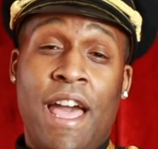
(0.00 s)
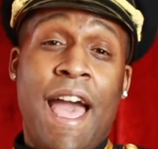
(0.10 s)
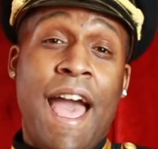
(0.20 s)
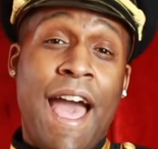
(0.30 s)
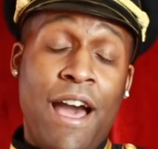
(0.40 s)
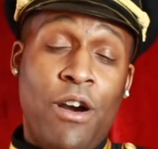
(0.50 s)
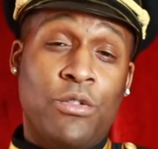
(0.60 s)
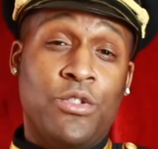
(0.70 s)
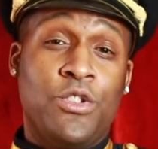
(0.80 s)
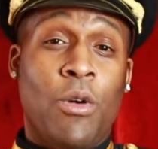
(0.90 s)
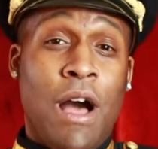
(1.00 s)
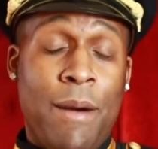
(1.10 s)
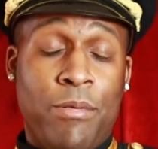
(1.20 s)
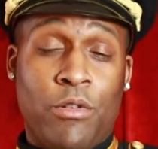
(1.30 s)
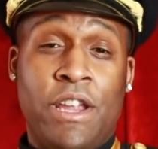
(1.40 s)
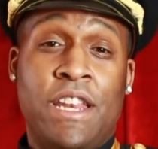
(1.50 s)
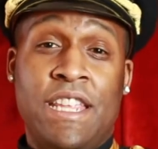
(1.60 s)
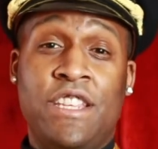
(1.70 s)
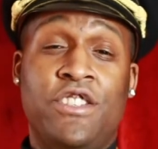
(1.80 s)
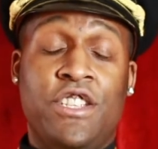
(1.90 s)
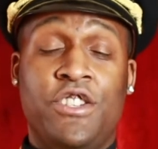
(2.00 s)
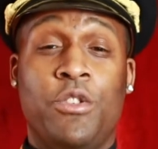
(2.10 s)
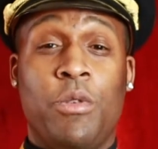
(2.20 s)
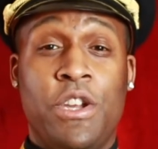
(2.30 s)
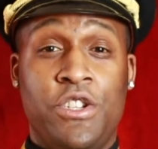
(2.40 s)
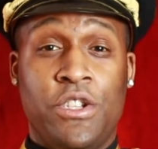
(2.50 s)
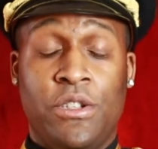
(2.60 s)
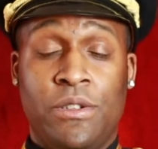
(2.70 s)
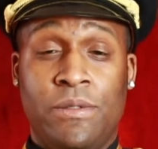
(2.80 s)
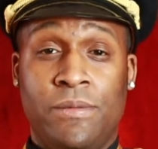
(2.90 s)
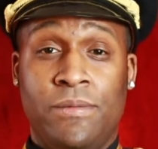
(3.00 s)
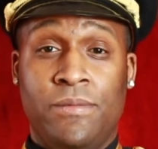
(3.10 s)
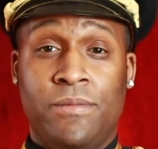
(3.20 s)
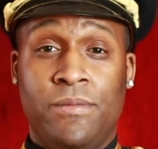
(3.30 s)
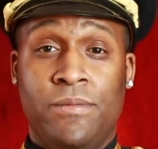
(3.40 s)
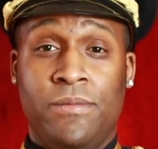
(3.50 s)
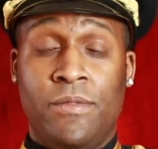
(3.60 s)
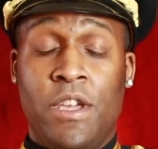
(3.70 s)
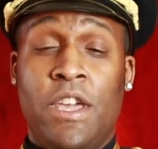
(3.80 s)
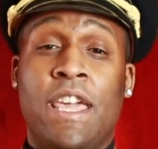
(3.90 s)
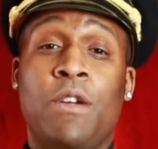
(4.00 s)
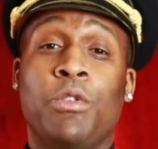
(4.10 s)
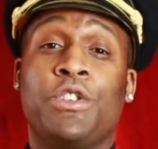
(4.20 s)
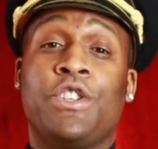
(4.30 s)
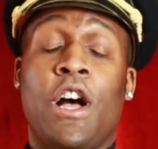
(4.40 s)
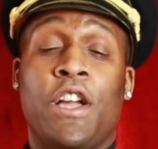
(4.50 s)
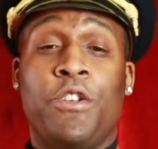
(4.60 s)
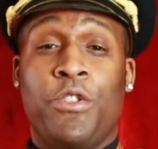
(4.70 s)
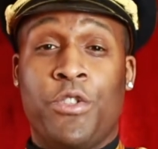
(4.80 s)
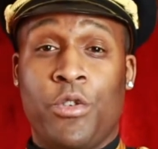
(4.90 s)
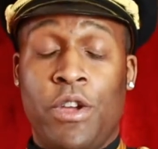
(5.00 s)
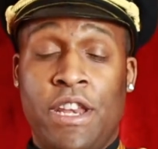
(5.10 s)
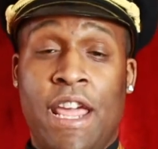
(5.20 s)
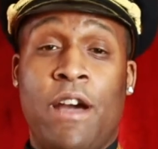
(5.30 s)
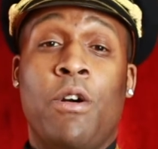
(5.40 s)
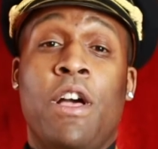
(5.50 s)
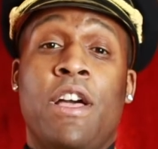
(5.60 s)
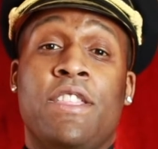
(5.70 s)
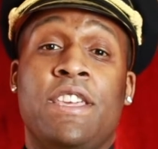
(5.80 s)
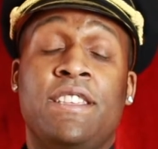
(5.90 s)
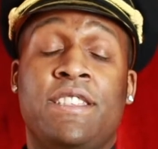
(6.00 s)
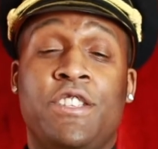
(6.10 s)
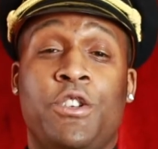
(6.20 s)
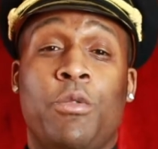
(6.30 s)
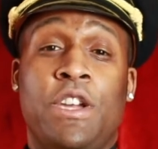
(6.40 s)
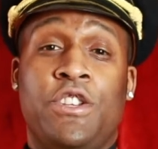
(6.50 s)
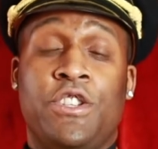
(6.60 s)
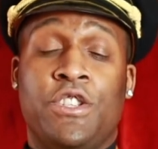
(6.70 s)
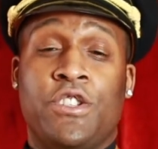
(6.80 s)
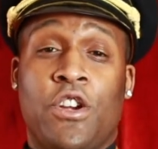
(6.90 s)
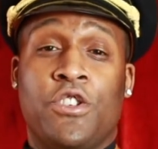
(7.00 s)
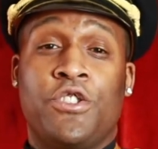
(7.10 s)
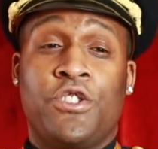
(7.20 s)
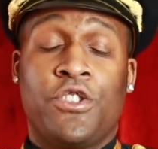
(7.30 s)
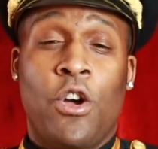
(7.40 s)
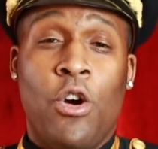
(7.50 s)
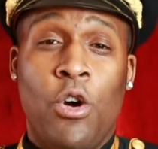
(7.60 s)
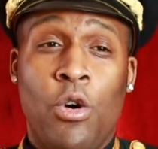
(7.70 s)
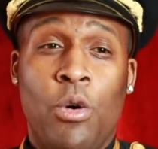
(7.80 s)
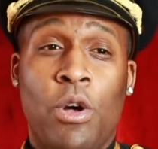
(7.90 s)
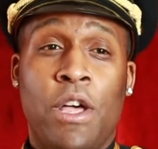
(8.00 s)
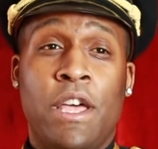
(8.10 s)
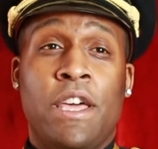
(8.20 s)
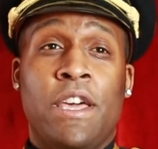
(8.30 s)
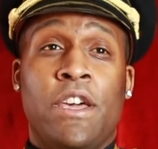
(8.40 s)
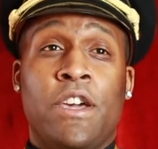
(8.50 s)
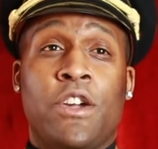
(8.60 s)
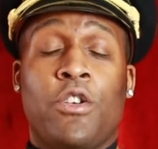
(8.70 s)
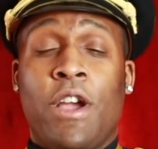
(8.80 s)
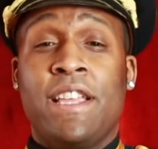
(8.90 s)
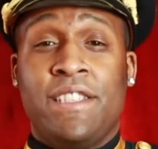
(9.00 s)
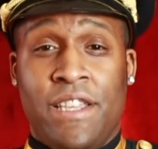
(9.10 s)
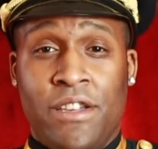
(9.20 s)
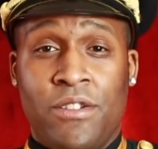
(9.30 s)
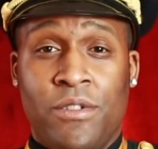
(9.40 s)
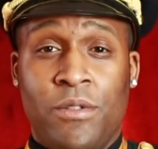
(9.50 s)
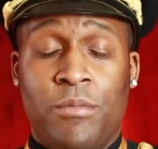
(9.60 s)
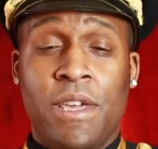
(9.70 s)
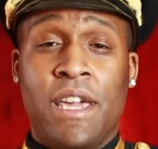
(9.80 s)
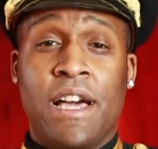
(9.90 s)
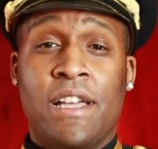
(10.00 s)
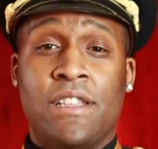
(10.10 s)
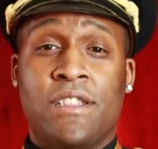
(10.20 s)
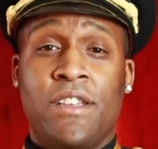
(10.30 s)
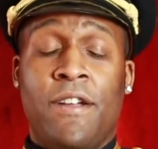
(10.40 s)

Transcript: how to operate in each situation. He will talk you through it. Now, these situations are so crazy because